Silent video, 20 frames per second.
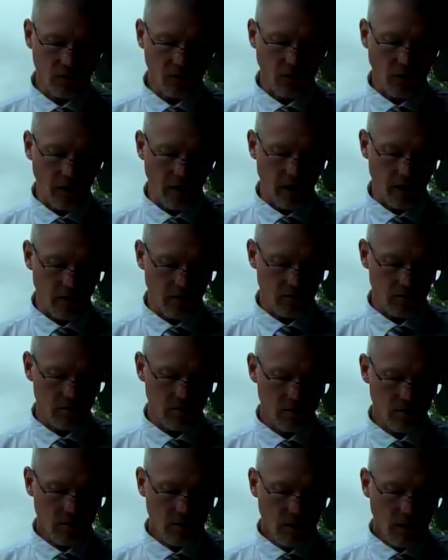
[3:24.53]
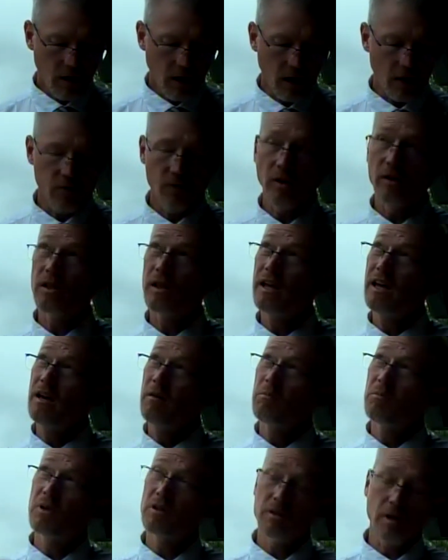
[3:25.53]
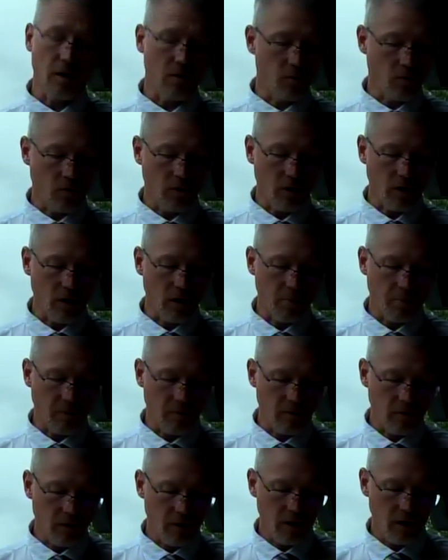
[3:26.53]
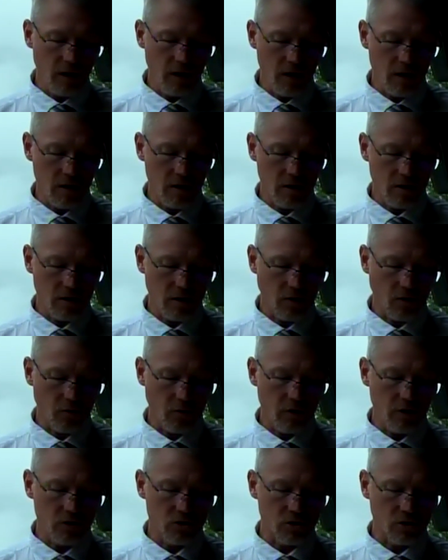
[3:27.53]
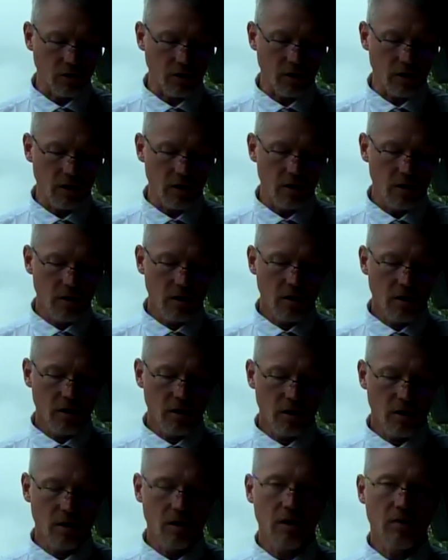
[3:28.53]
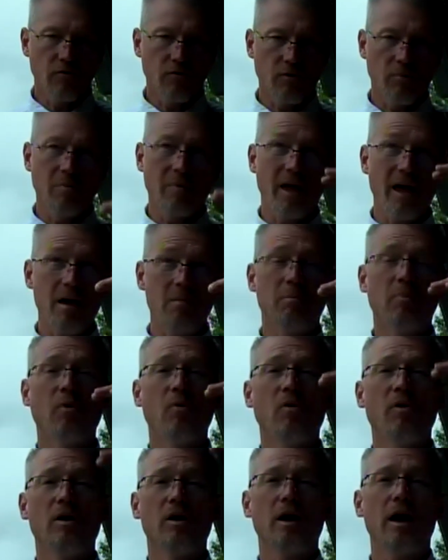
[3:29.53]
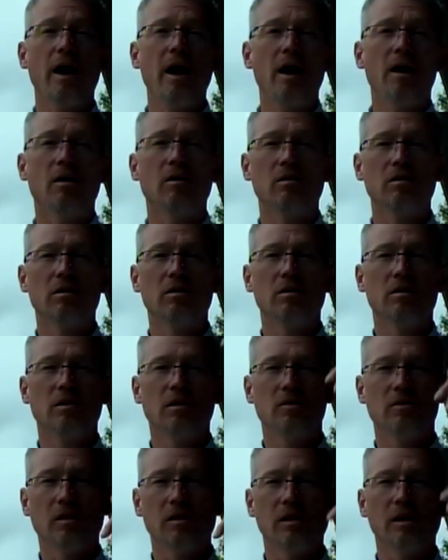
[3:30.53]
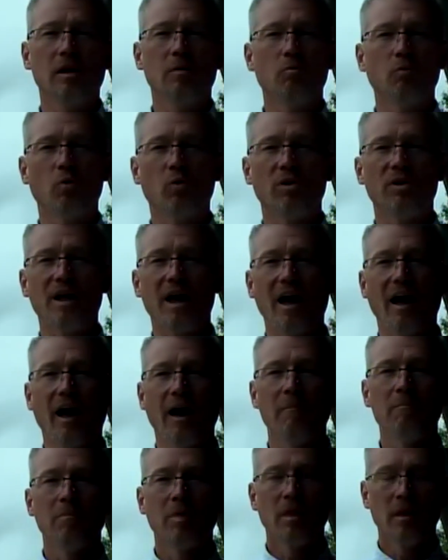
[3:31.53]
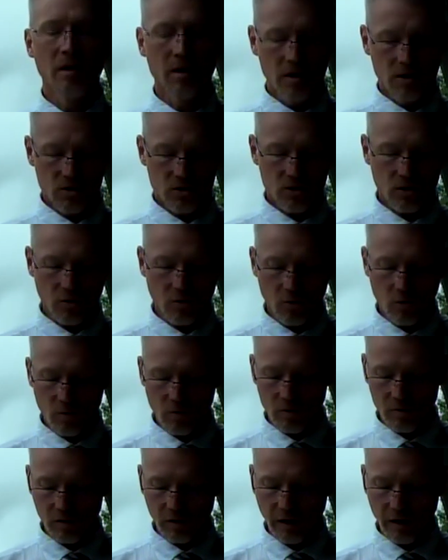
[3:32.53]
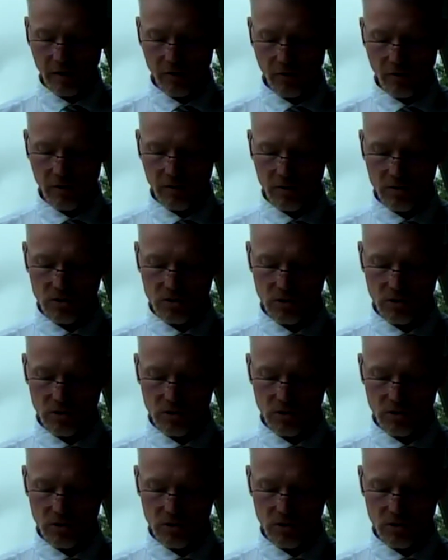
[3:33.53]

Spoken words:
the ground, and the limb that they were up in originally, from that point out, the limb will die. So later in the